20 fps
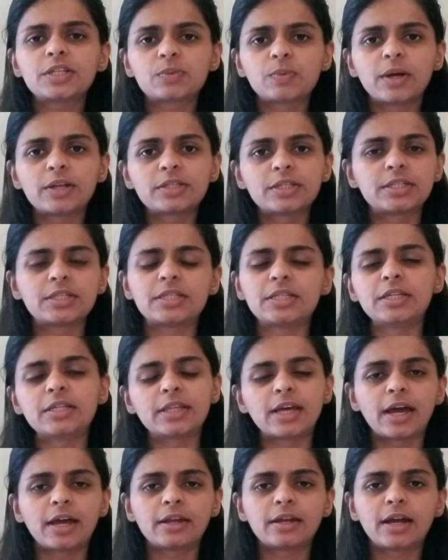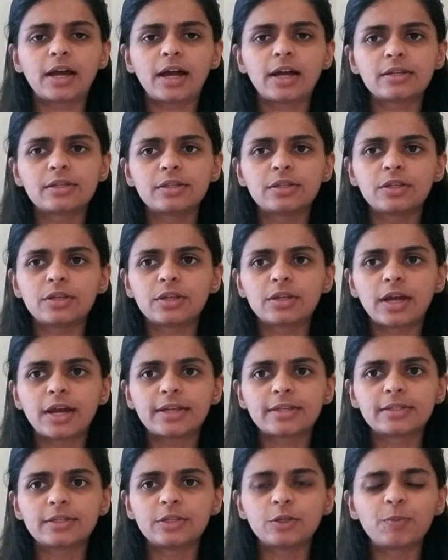want to see that I,
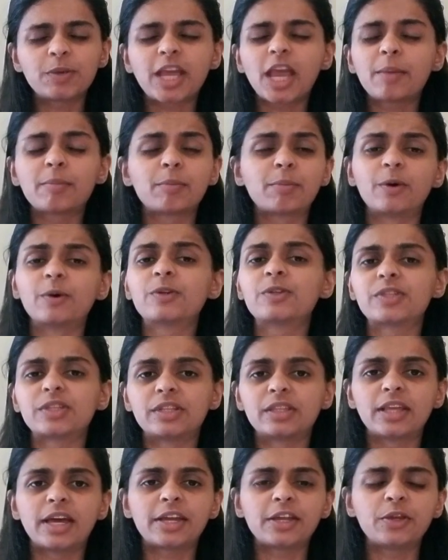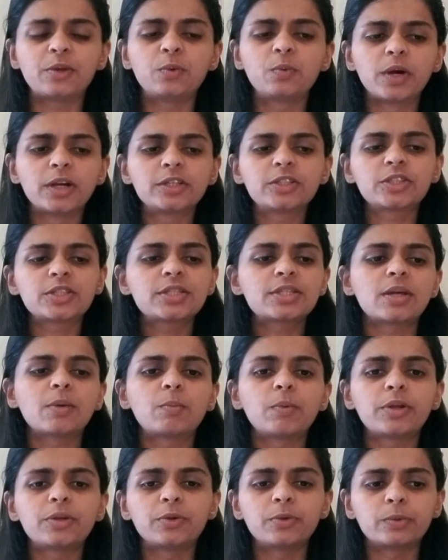I, you became a person, that you weren't just
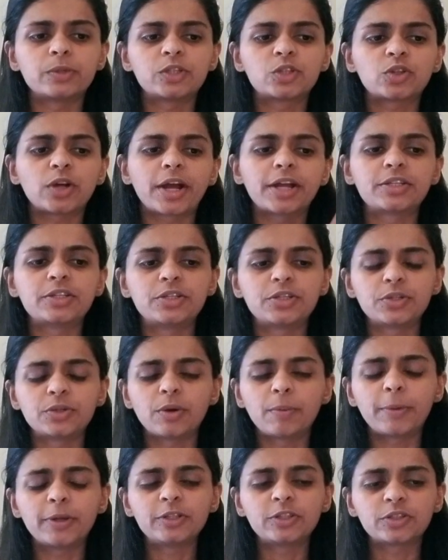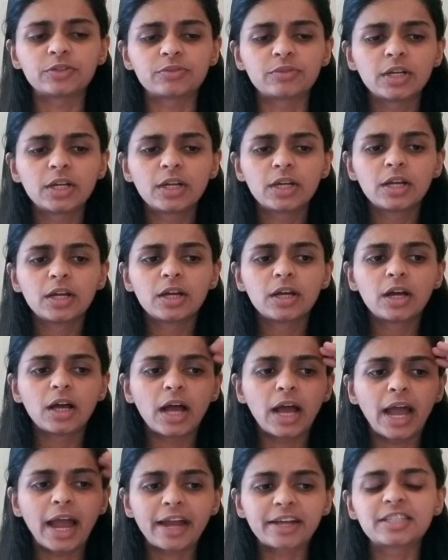someone who was trying to do a bunch of
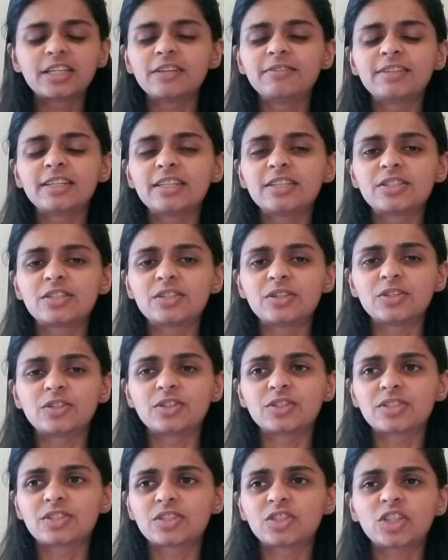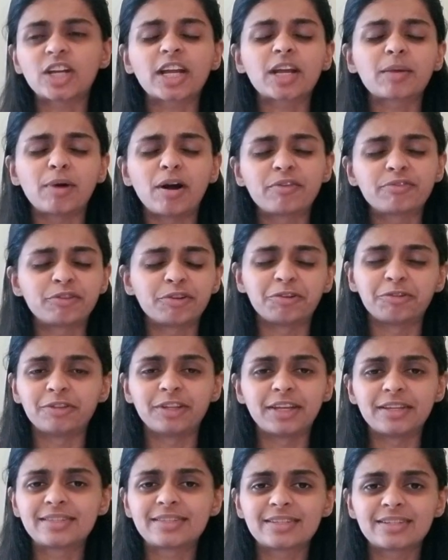activities to just check them off their
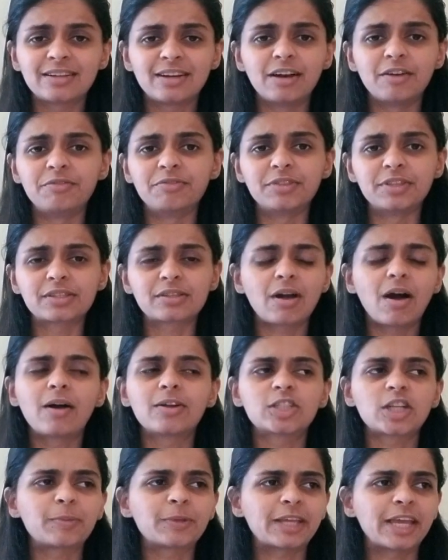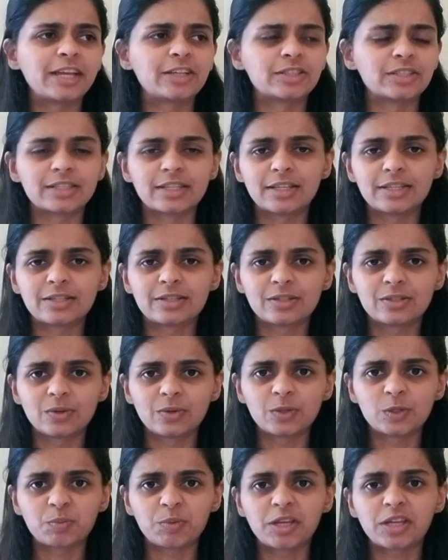list of this college applications list, so
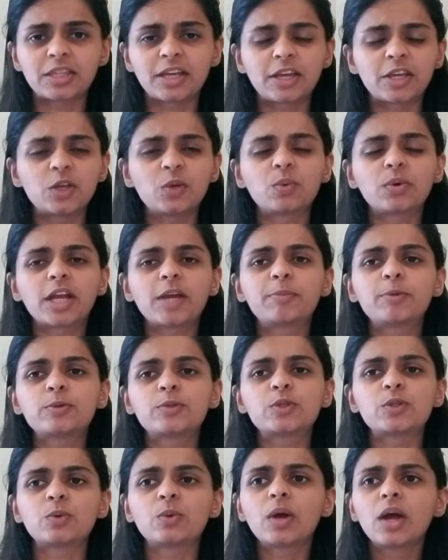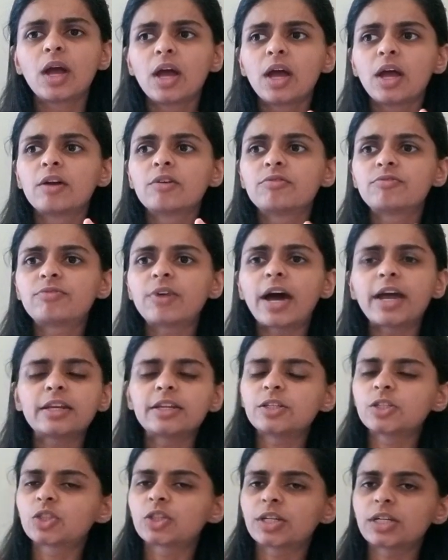to speak, that you were able to find
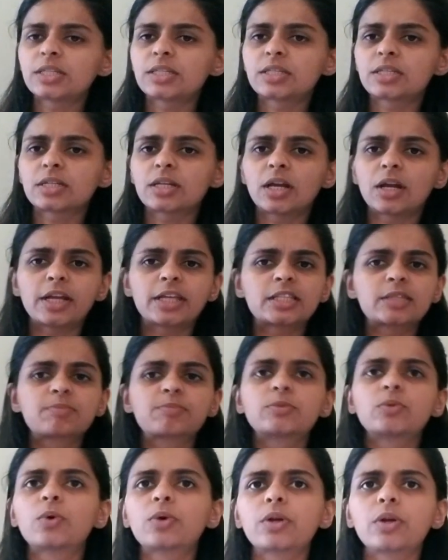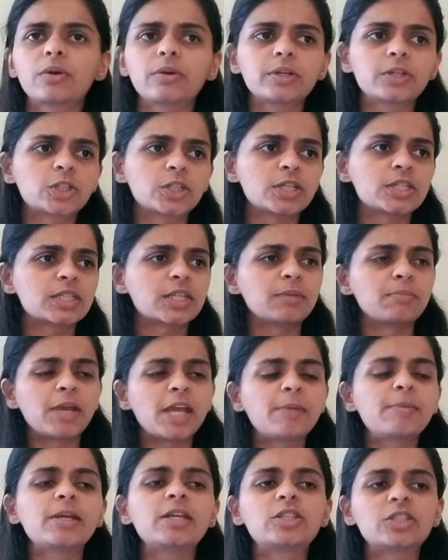interest, explore your interest, and
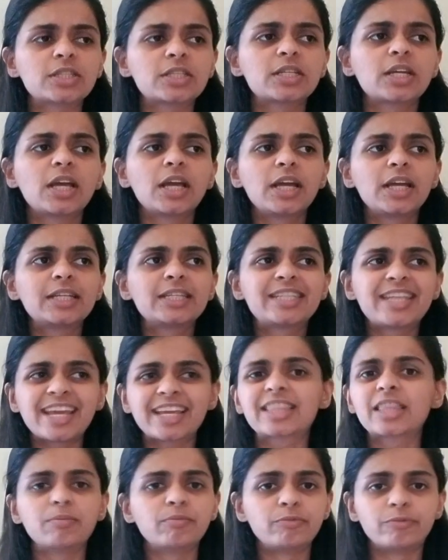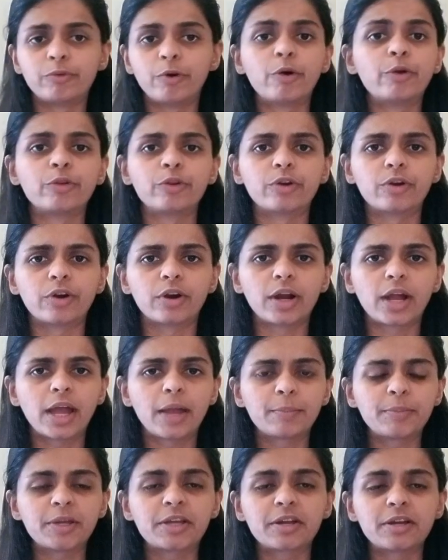maybe just take them further
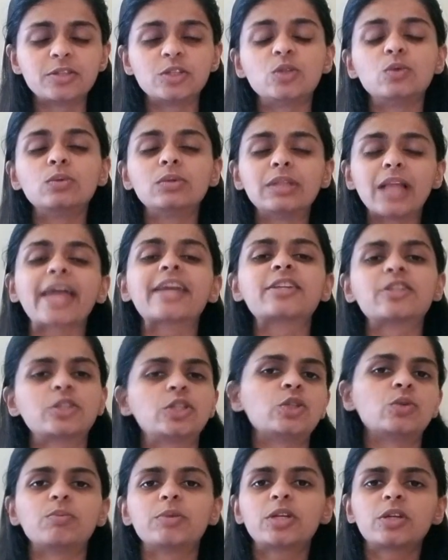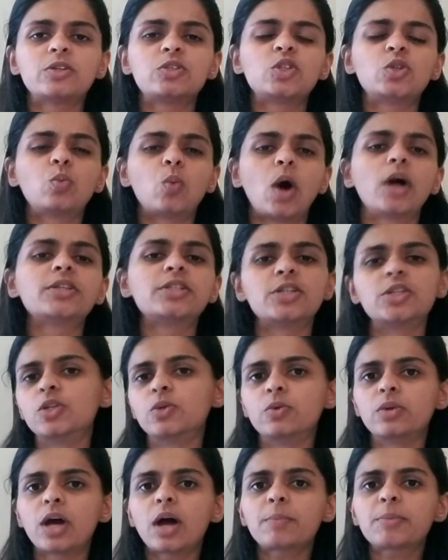because you like to, because you wanted to,
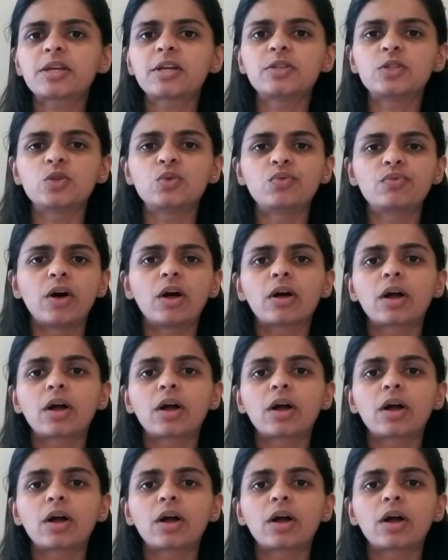not because you felt